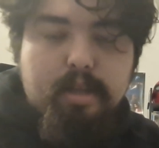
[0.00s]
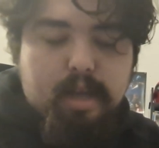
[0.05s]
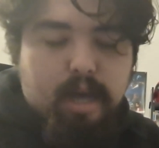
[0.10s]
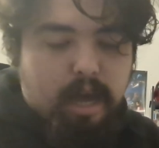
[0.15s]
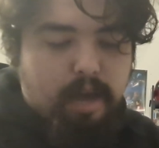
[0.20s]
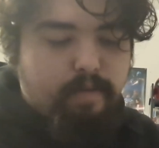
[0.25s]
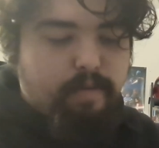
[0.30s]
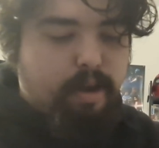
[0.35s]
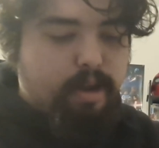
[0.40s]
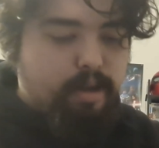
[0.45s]

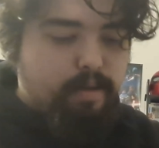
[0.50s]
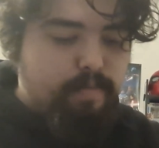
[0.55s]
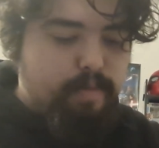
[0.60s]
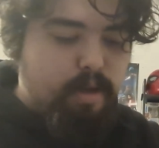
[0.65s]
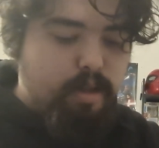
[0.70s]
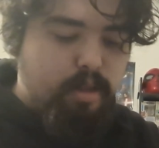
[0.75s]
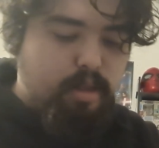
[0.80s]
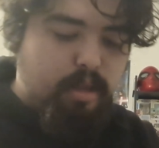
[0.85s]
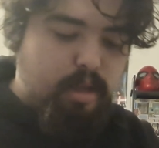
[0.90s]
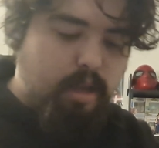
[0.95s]
I
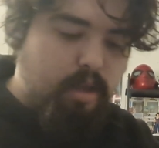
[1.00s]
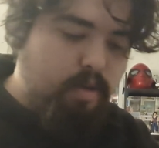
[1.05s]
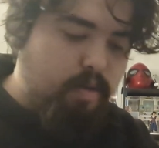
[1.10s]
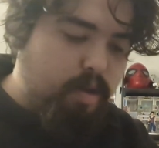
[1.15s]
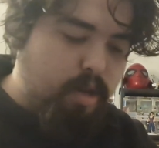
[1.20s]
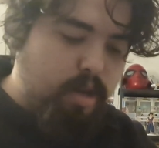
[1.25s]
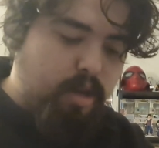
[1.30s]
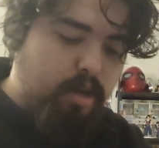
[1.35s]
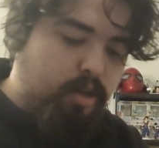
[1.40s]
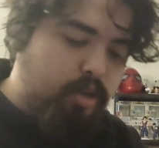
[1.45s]
recommend that you
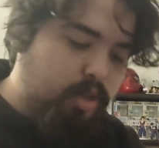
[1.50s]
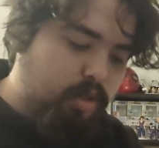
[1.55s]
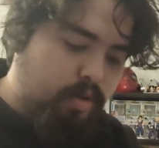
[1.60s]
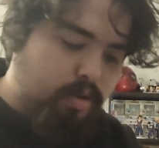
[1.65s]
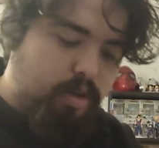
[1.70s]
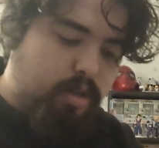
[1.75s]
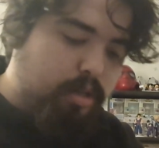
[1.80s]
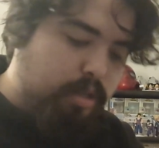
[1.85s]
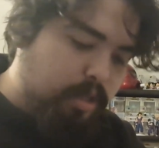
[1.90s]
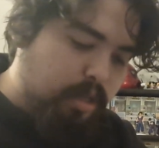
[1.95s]
get a
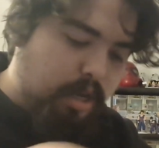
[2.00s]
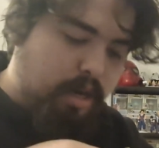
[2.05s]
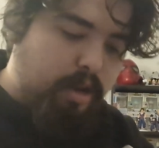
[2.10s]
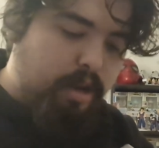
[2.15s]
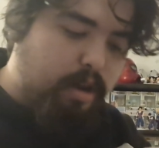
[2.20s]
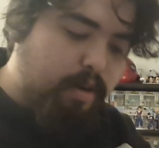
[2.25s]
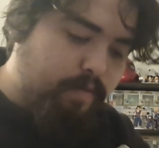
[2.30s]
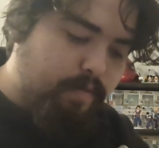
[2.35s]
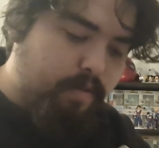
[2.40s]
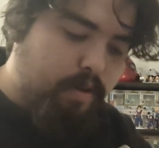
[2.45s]
Sony set of
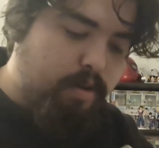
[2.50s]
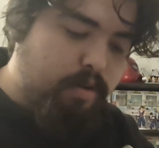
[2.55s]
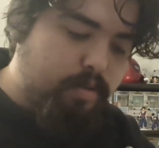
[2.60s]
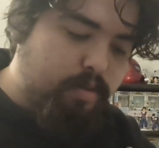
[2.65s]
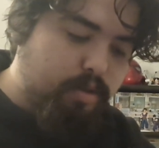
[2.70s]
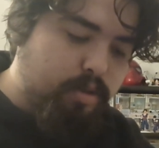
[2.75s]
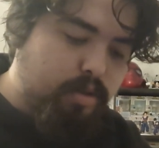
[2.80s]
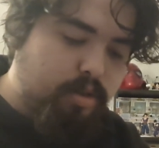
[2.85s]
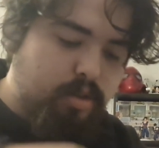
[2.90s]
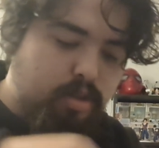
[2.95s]

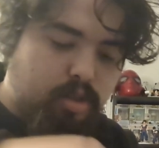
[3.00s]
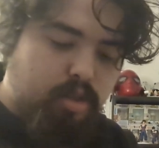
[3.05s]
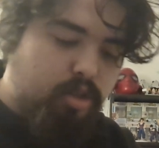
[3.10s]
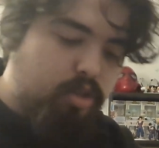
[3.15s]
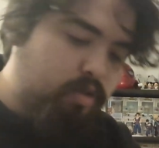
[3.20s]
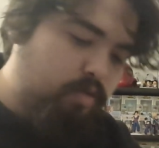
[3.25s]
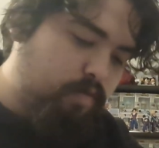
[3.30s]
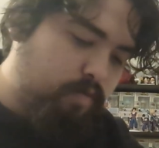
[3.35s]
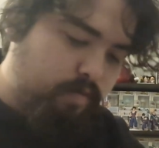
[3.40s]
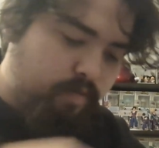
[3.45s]
headphones
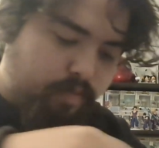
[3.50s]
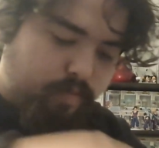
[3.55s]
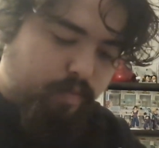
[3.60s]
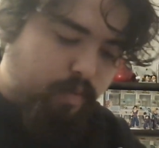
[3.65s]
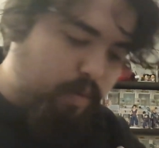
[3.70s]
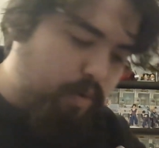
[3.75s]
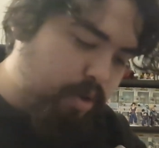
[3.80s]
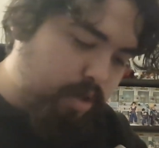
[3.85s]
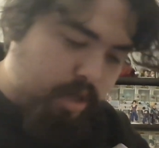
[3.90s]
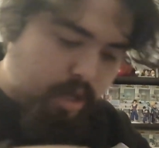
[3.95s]

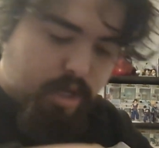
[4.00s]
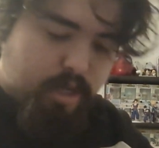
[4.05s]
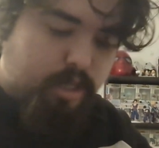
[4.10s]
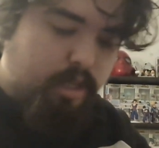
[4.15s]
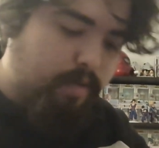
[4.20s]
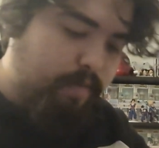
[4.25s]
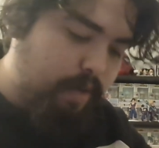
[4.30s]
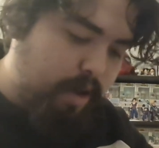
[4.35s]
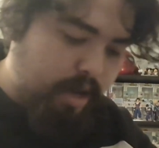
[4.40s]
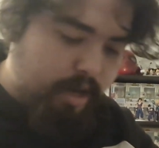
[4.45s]
for these
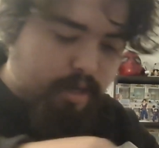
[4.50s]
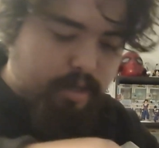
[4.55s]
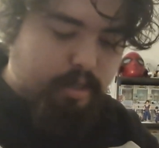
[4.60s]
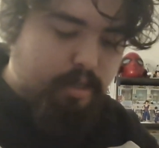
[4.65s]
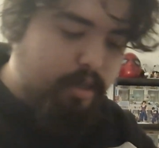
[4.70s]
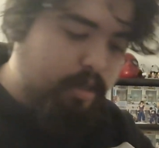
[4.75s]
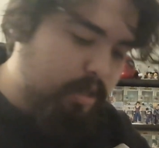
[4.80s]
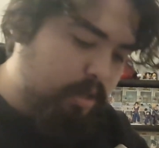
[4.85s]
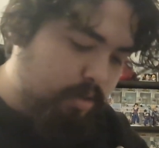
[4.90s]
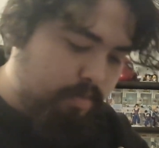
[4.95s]

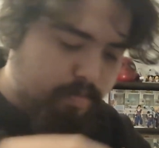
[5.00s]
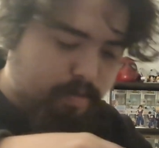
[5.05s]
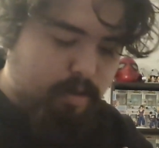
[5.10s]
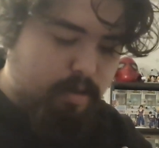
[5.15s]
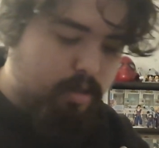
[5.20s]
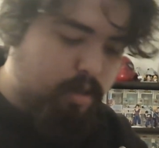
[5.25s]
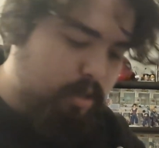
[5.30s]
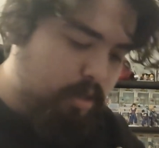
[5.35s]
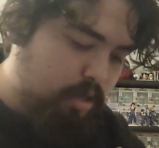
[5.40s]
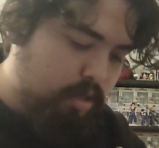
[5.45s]
devices.
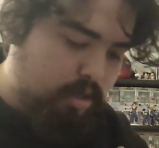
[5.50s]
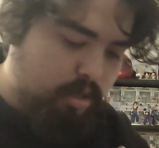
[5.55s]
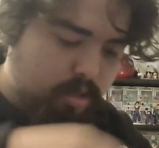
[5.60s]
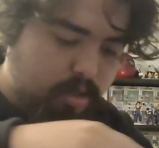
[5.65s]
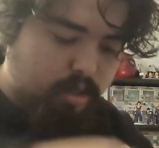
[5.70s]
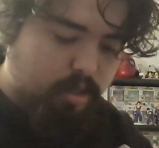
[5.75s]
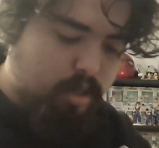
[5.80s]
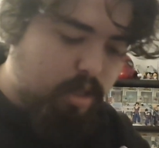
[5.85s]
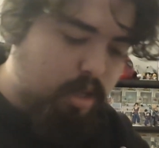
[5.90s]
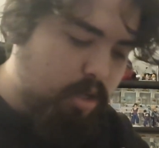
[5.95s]
But since
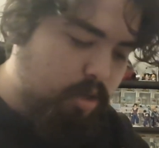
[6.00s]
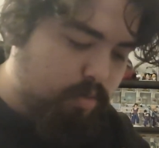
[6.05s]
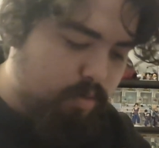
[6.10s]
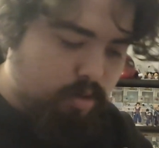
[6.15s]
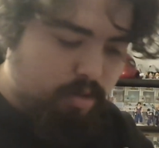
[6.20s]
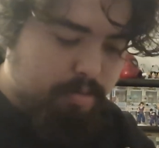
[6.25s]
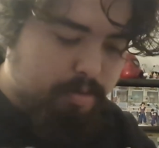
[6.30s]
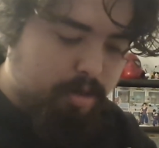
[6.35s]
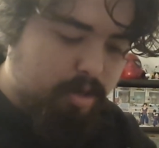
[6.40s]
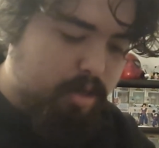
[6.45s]
this
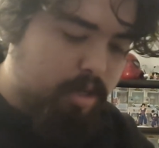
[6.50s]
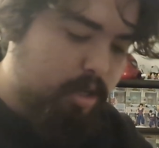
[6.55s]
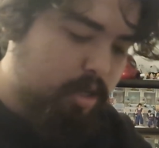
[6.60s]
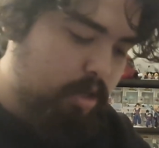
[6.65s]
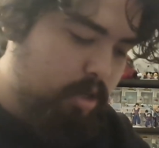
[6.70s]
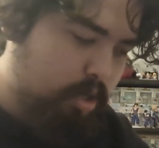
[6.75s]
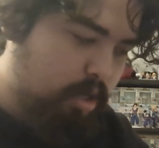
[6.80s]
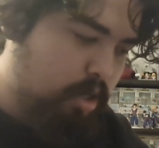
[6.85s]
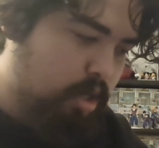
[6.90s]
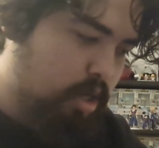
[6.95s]
one's
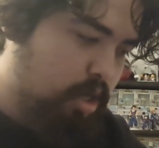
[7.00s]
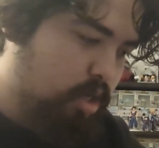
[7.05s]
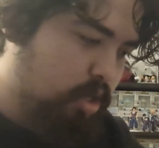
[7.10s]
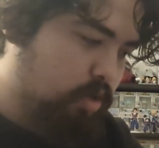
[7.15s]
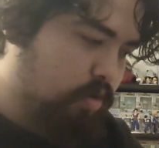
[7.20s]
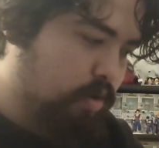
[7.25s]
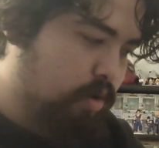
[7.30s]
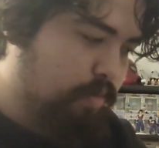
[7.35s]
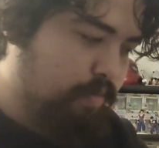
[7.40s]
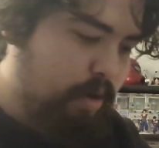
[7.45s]
particularly is
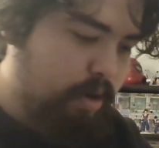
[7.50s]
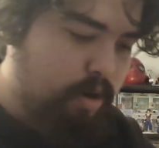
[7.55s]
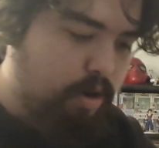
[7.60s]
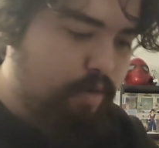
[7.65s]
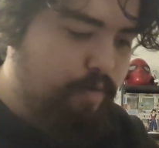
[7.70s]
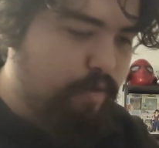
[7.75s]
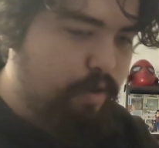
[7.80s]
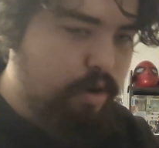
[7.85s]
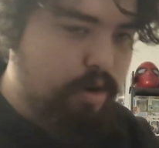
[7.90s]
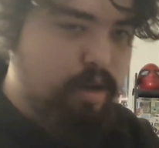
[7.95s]
going to my
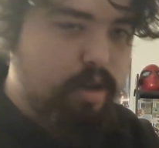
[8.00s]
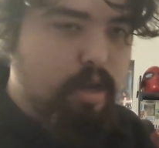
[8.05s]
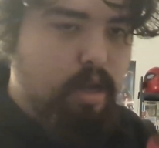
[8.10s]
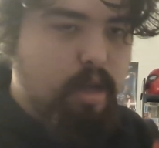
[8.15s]
girlfriend,